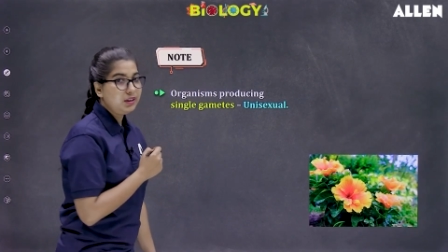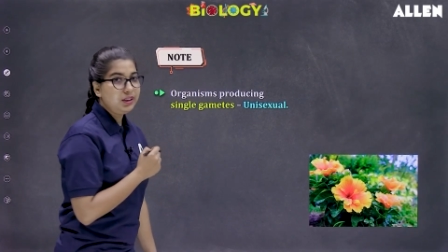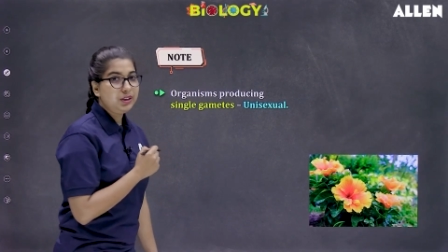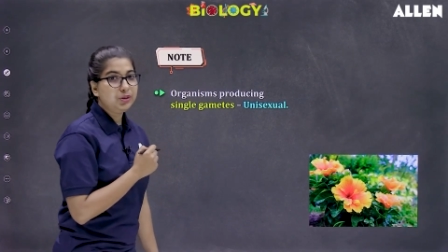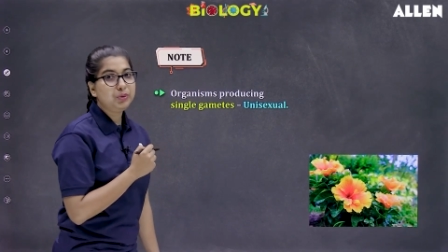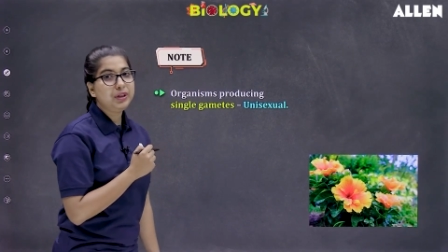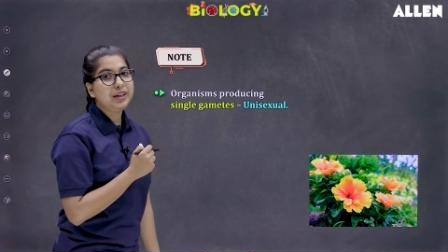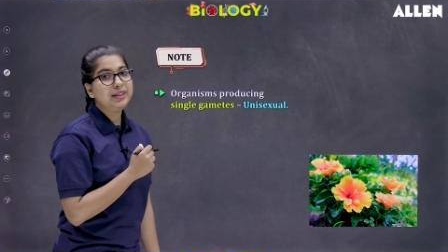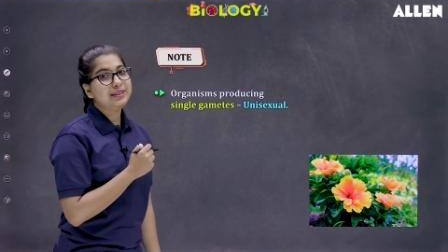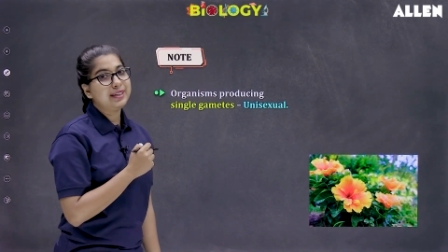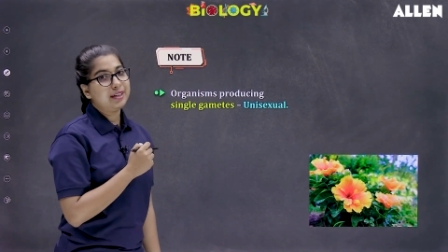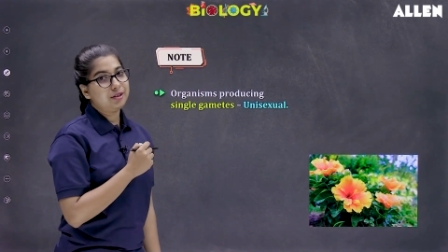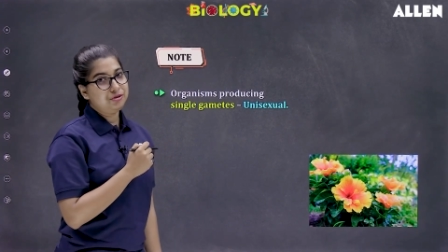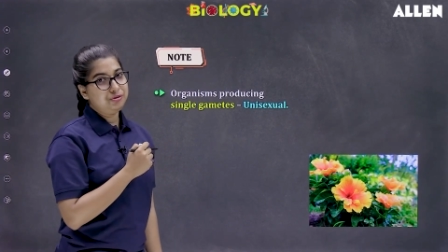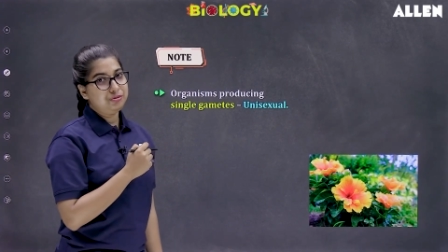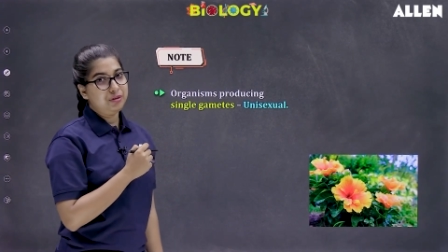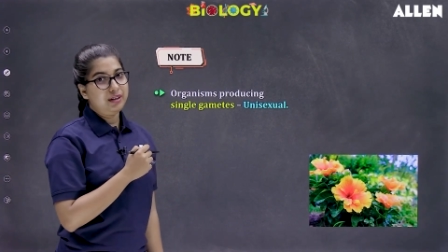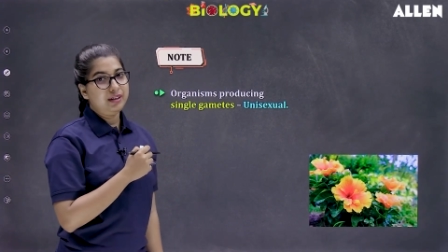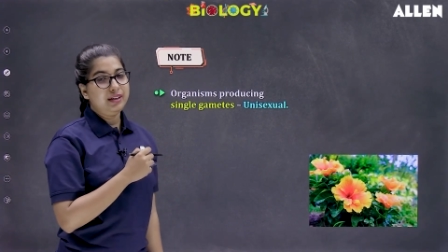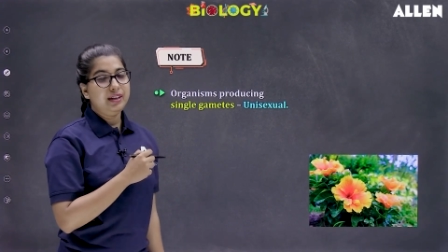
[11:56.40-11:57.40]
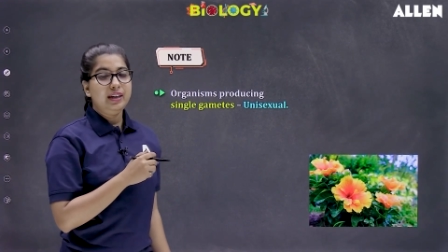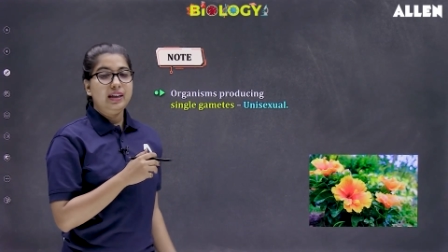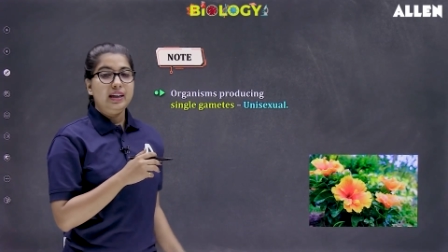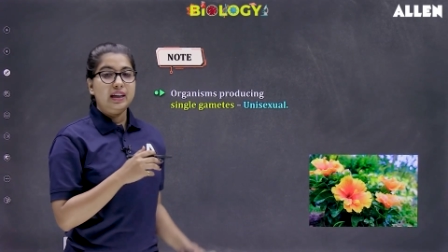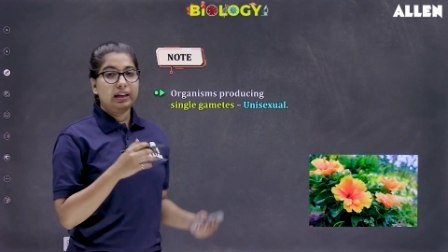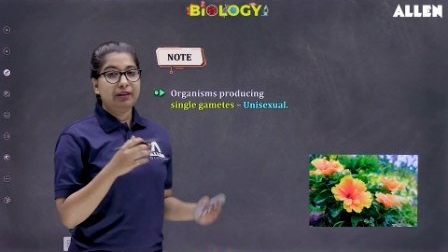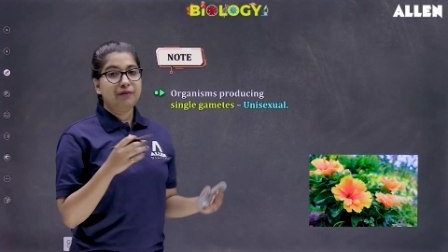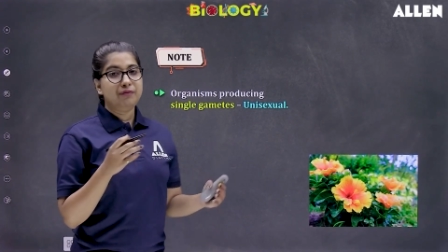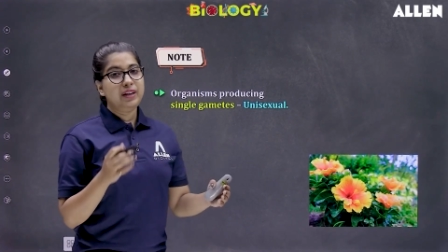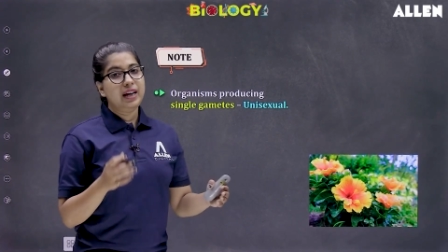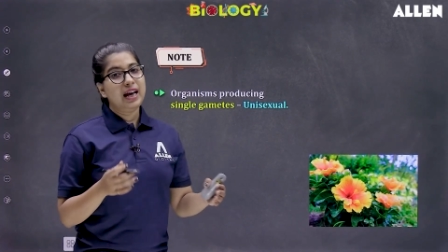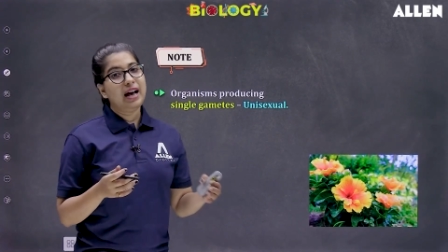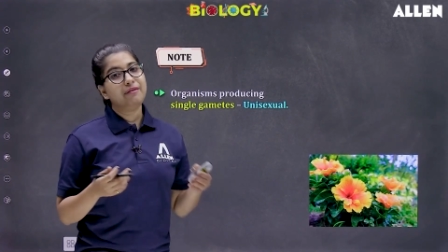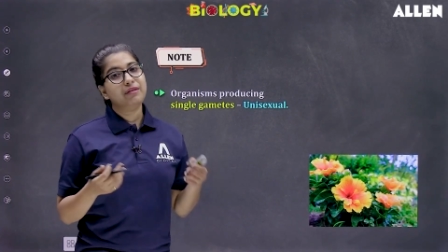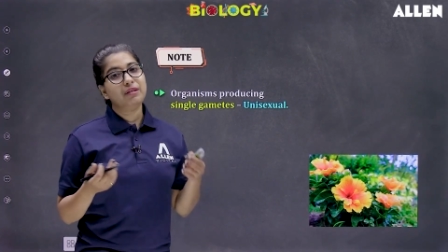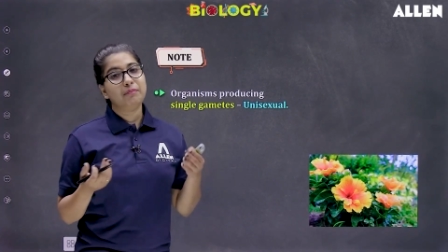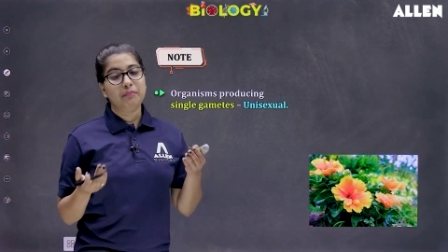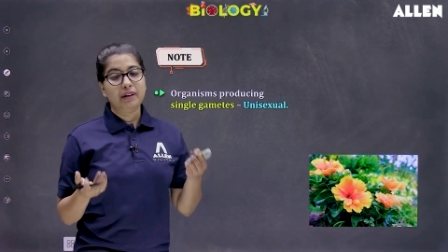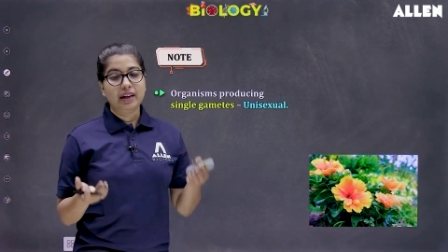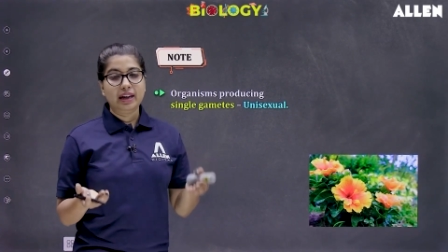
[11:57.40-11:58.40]
unisexual. If they
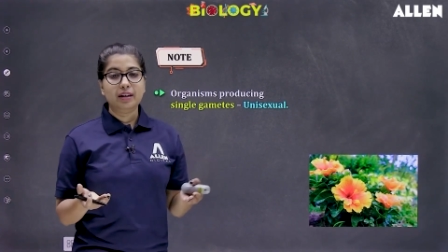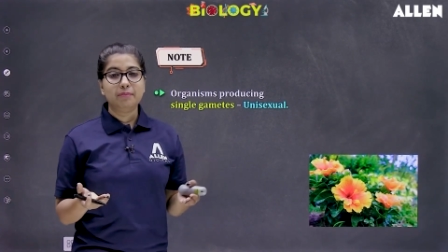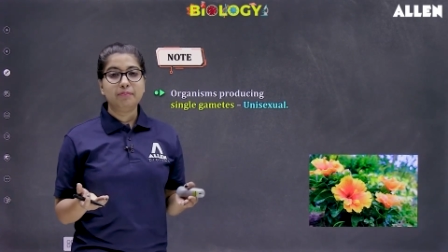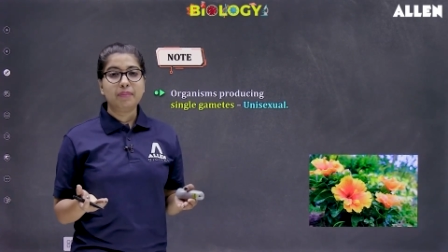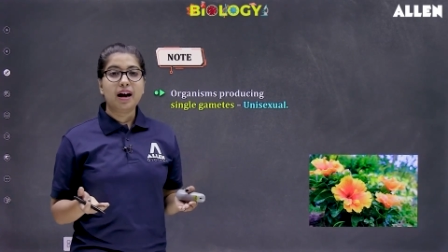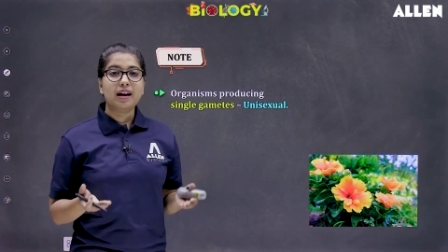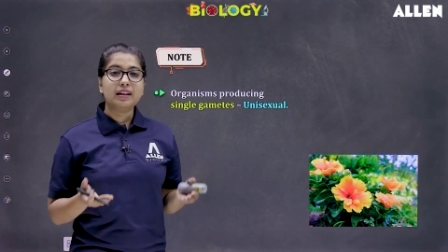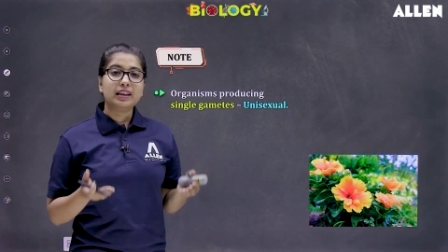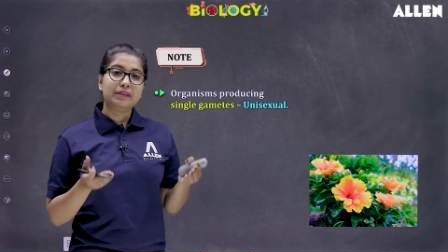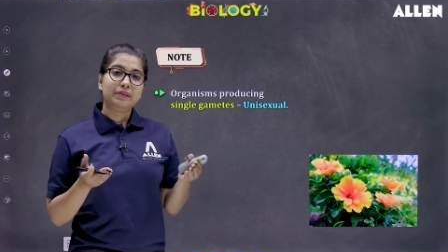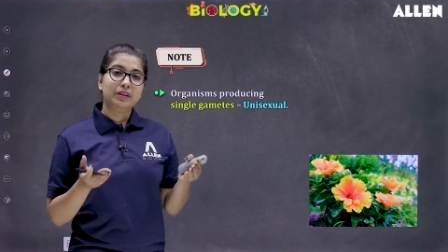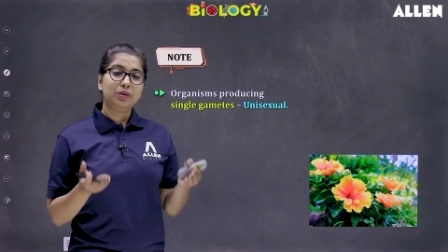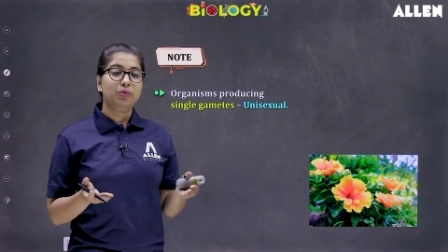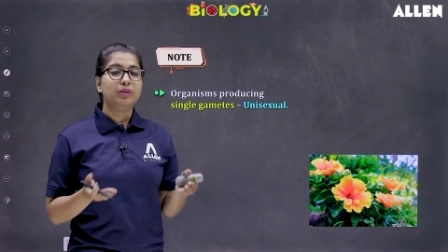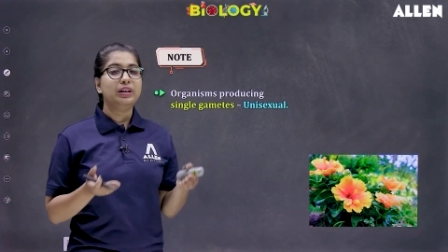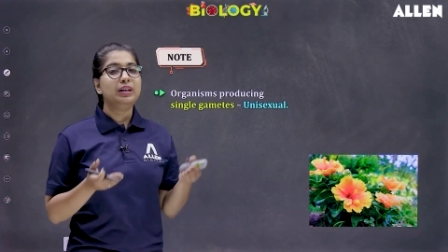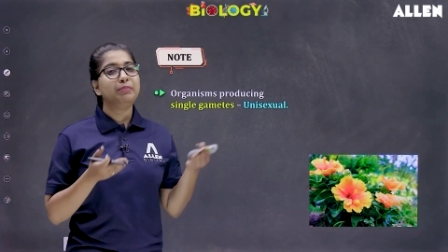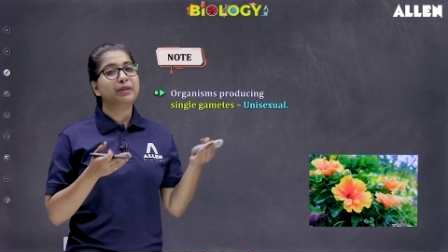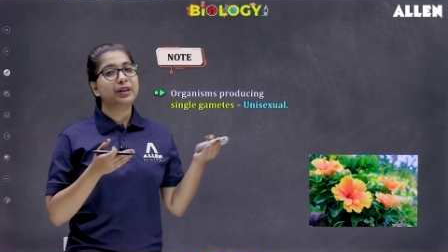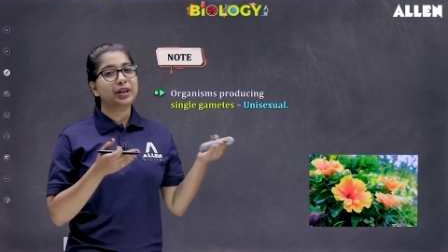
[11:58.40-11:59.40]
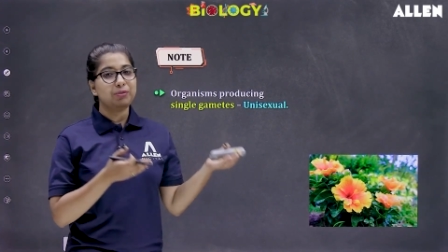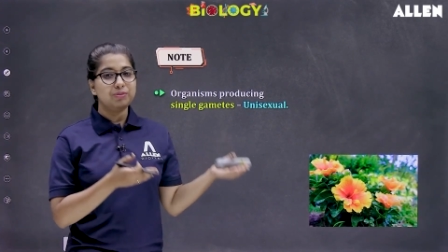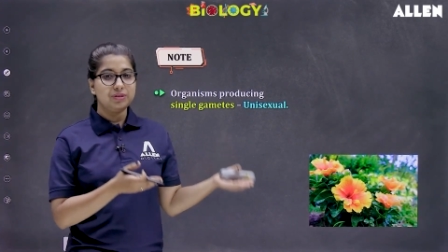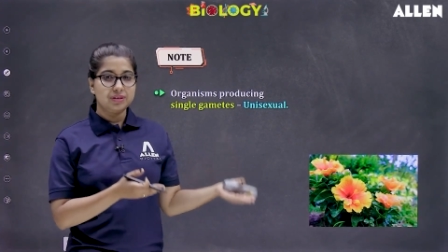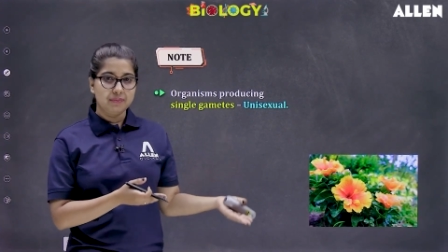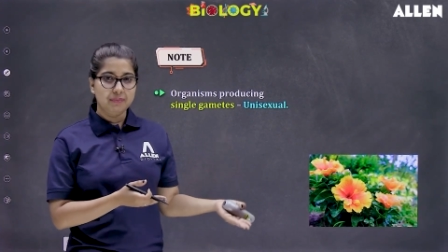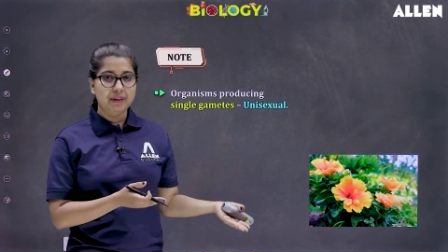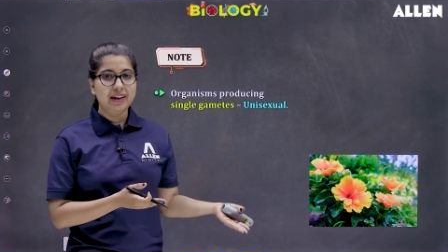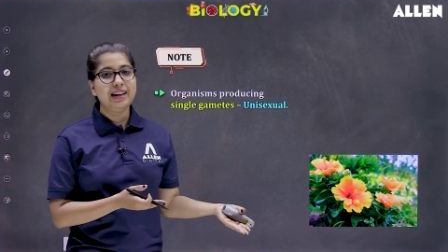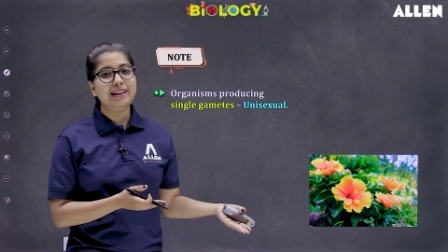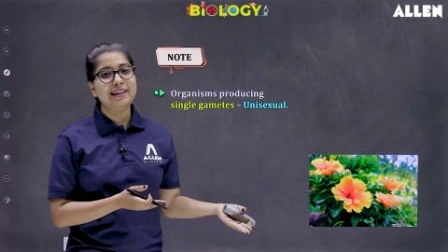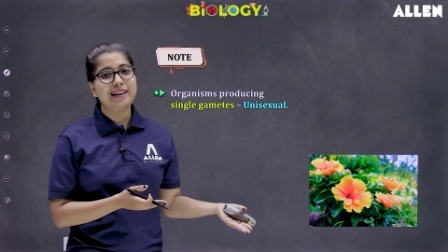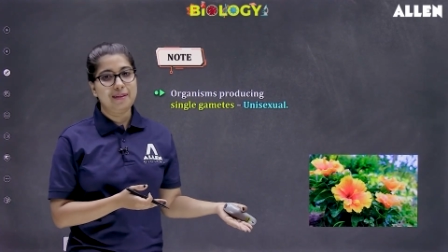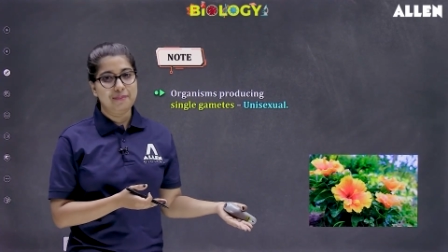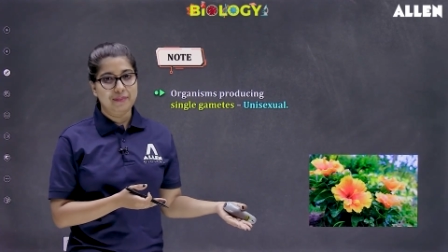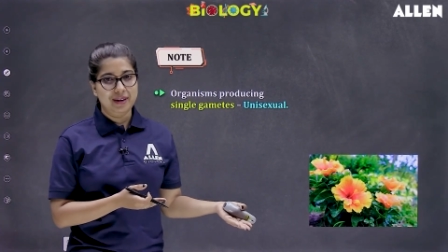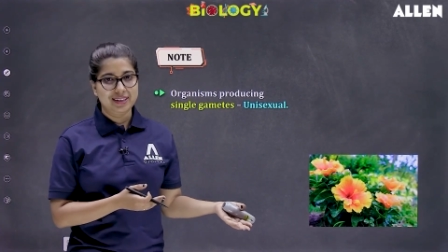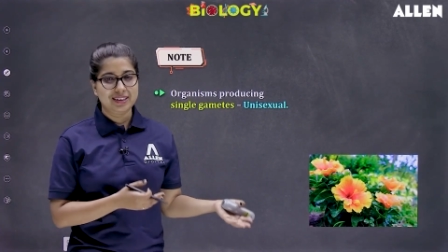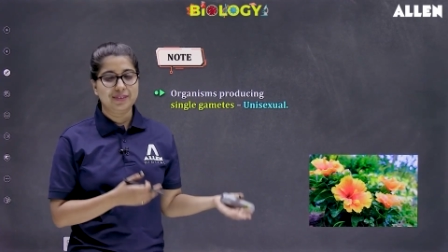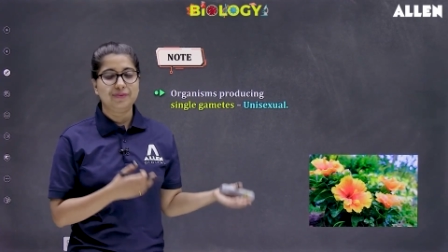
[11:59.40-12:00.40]
have the male part, they will only produce the male
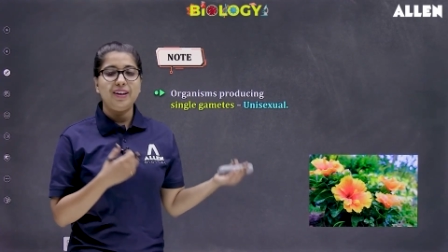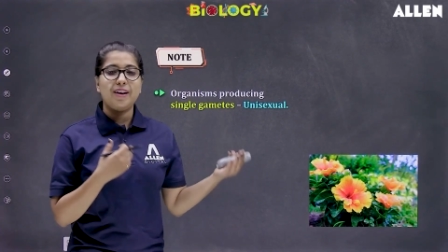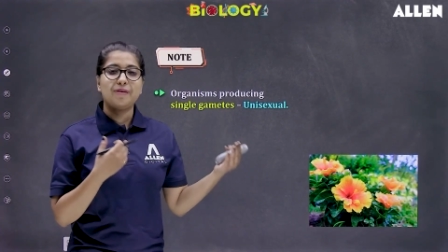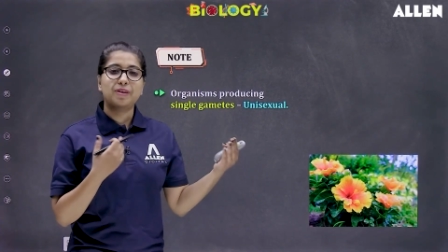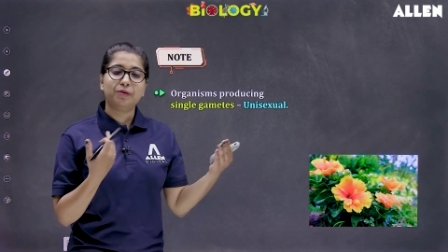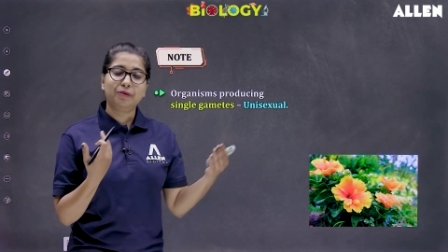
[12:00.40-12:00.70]
gamete. If they have